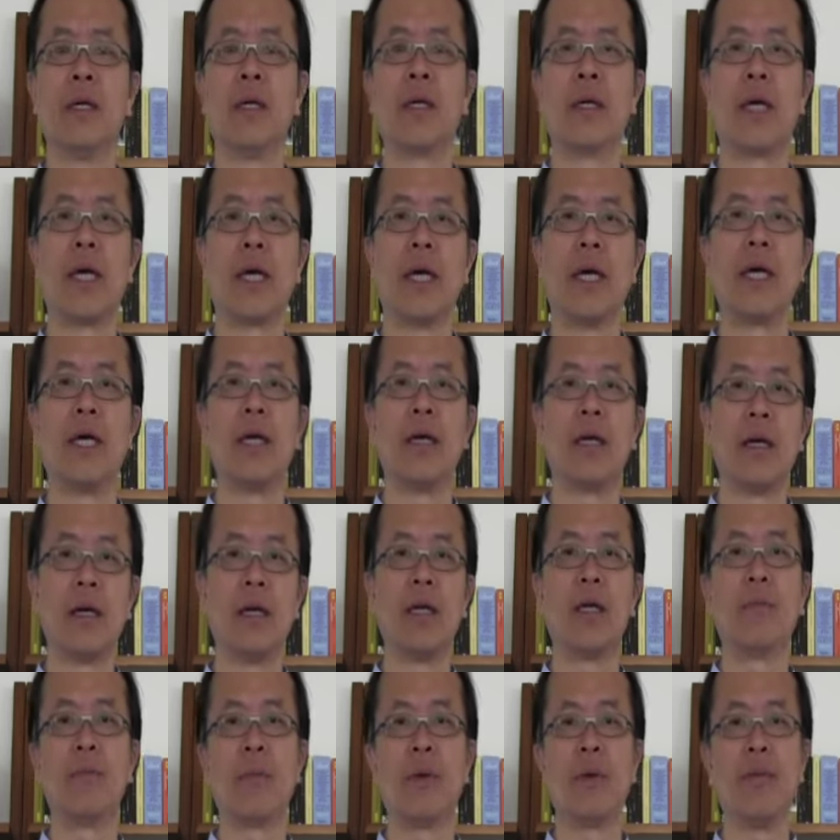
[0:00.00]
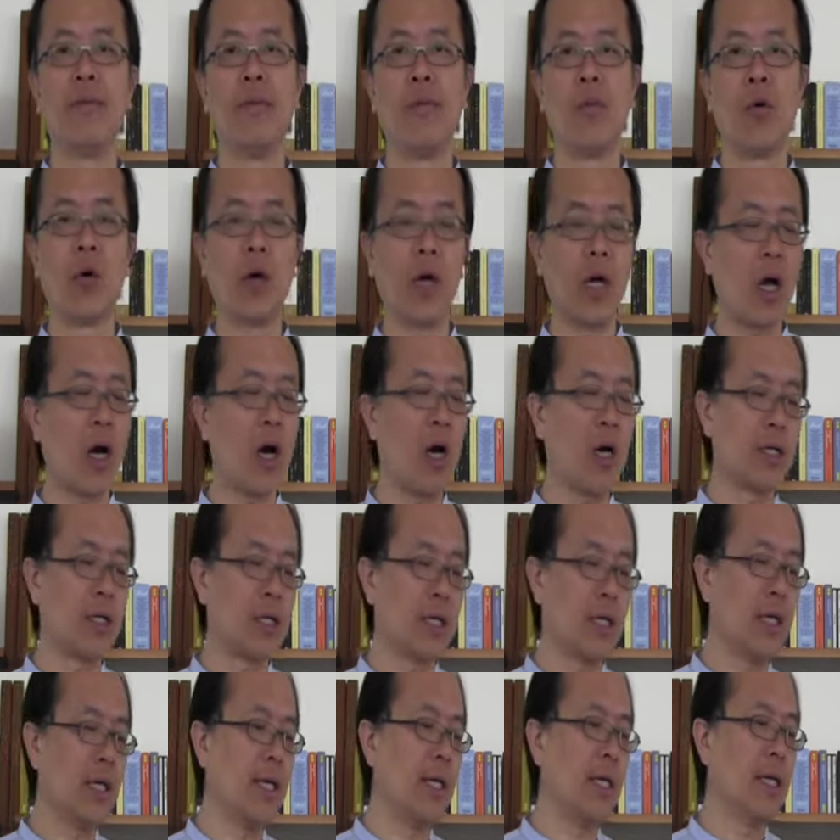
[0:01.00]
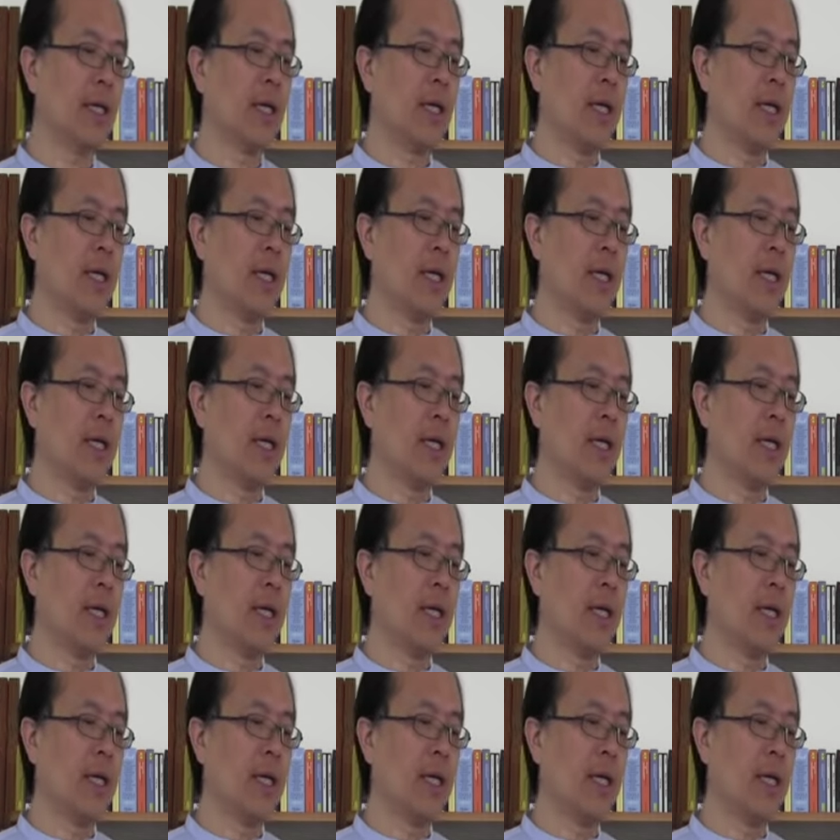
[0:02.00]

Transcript: Okay, a little bit more costly.